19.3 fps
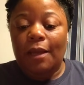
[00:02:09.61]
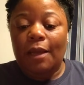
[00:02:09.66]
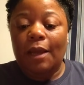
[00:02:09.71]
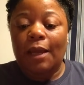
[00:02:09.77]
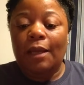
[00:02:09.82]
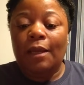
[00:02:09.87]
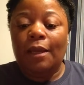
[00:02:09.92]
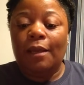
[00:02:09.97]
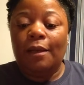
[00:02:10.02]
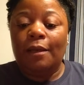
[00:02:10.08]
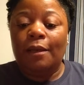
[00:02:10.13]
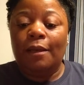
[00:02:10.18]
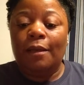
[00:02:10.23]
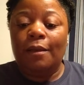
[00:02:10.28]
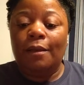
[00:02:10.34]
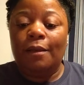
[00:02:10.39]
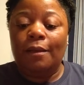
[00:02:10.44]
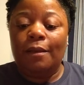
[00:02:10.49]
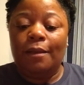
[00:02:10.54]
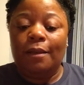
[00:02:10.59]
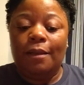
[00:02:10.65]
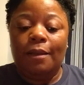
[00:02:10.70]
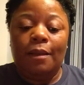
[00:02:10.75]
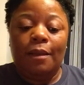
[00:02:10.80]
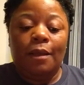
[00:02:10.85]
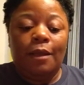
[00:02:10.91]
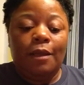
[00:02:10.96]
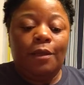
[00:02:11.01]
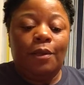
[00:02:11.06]
and
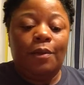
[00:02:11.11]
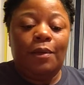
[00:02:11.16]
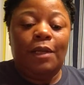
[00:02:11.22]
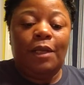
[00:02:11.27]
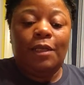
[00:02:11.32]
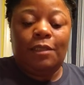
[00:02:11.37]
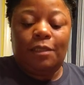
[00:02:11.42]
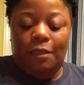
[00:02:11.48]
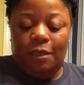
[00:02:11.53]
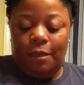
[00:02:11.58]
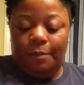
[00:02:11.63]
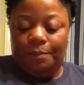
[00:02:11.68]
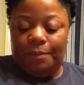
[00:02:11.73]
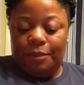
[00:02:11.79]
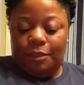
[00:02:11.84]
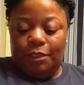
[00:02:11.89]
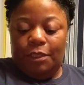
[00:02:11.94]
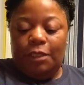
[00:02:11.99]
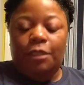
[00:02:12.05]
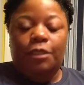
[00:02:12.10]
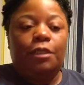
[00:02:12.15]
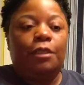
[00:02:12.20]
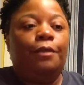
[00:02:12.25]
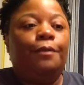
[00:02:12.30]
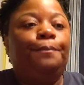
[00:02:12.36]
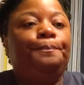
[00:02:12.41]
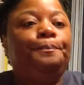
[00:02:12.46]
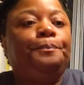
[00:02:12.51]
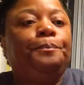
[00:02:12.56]
you need to get
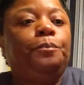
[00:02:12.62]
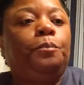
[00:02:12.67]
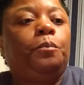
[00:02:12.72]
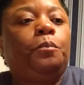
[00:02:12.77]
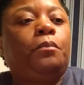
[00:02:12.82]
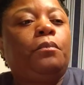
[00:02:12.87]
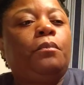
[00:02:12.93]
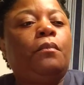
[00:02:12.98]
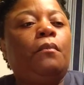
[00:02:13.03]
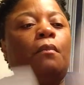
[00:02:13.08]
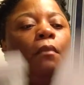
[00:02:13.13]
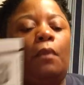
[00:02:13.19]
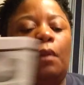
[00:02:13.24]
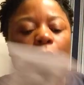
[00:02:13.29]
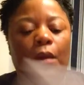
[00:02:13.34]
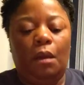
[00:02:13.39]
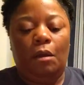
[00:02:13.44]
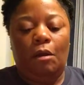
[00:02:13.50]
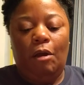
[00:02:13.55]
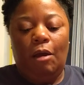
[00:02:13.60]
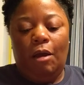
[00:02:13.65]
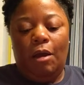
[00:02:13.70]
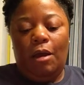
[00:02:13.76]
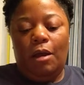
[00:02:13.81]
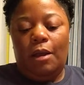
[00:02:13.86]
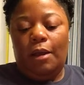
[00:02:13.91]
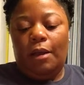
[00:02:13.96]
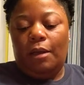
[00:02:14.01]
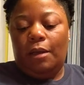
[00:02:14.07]
positioned
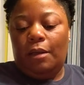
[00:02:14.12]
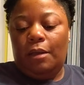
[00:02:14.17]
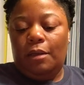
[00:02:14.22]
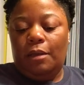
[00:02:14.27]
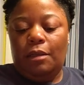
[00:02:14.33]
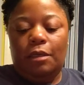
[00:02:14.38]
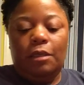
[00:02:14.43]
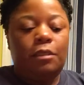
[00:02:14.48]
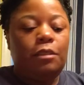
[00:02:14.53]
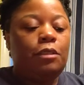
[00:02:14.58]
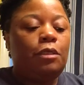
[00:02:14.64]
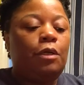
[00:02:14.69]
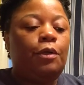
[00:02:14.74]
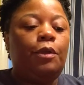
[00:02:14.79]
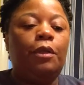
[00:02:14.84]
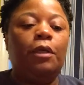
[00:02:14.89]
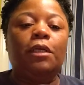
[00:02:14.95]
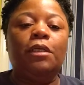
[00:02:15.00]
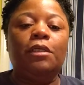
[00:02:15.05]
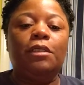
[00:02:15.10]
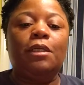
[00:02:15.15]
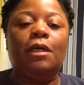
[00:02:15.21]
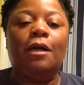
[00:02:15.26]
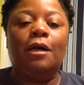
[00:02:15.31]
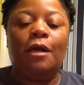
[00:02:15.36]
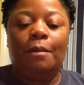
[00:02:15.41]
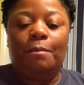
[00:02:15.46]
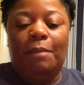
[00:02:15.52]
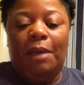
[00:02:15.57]
so you can start